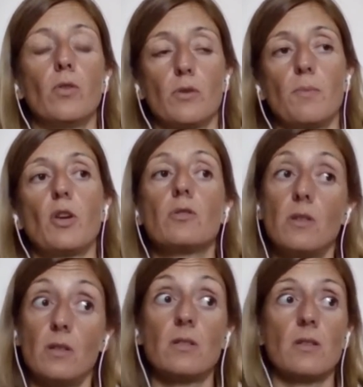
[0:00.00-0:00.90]
Also because
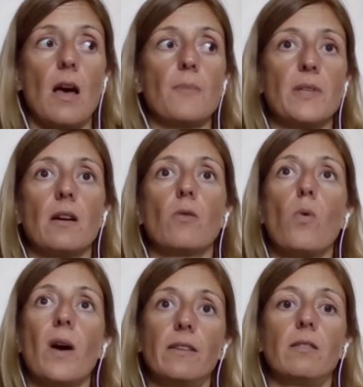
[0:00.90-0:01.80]
these SLAPs are a
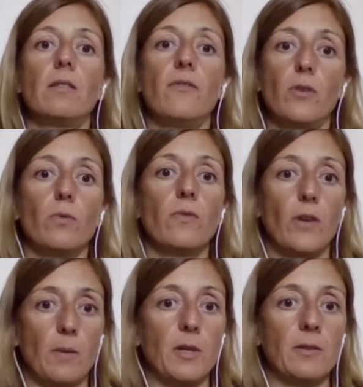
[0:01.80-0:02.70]
quite diffuse
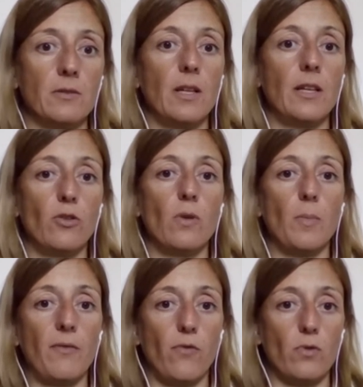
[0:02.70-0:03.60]
phenomenon in
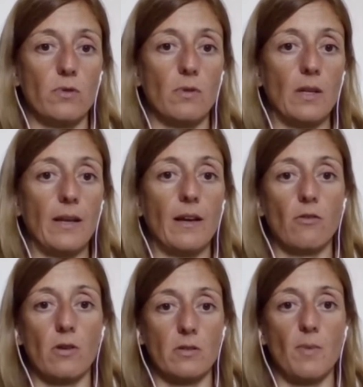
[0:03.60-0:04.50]
Europe, unfortunately,
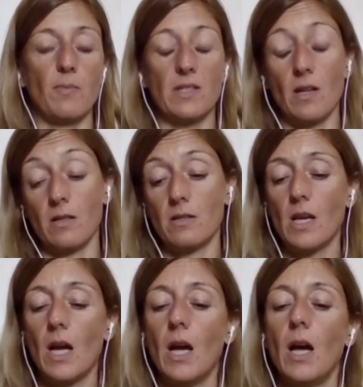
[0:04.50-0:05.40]
across the member states.
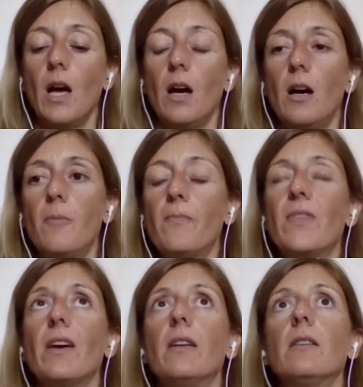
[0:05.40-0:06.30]

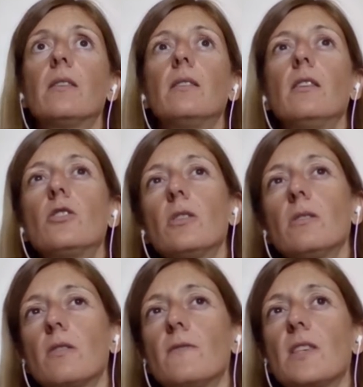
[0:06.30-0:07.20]
The Digital
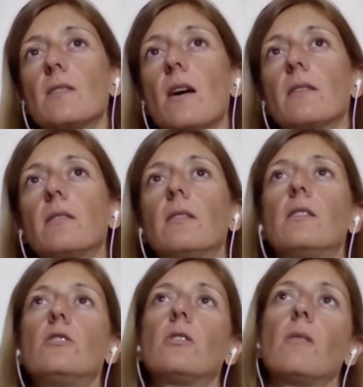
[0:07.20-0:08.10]
Services Act and the
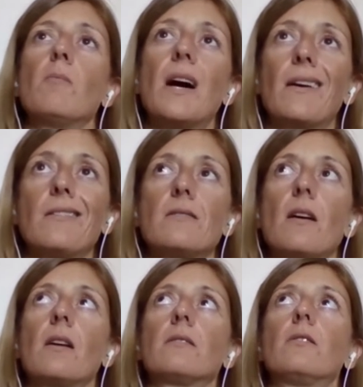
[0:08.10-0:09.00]
Digital Markets
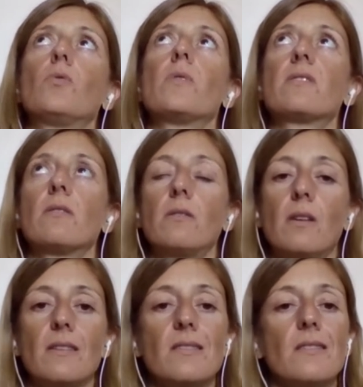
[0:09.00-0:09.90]
Act, to a certain
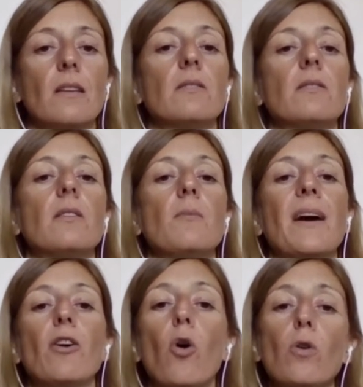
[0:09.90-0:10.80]
extent, they
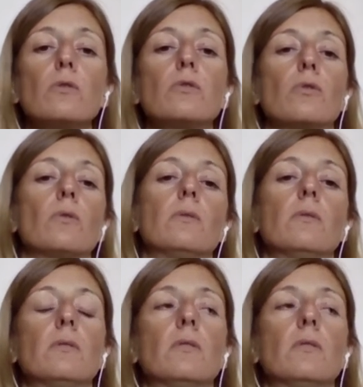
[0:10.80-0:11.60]
might also